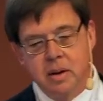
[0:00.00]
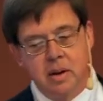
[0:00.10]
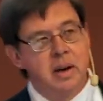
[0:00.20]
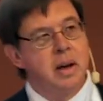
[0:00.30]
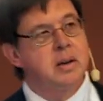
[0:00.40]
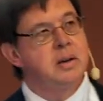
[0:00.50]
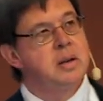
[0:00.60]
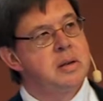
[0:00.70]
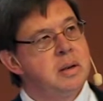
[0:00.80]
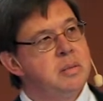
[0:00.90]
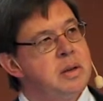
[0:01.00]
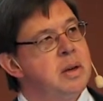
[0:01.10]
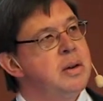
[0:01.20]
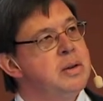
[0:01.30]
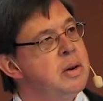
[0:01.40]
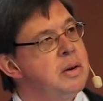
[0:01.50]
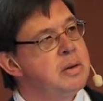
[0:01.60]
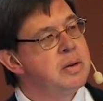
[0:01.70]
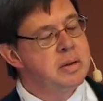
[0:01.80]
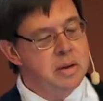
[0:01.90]
interconnected systems and
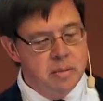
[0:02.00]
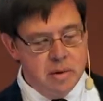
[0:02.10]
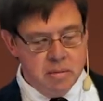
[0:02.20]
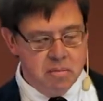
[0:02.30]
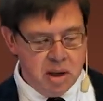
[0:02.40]
uncertain systems.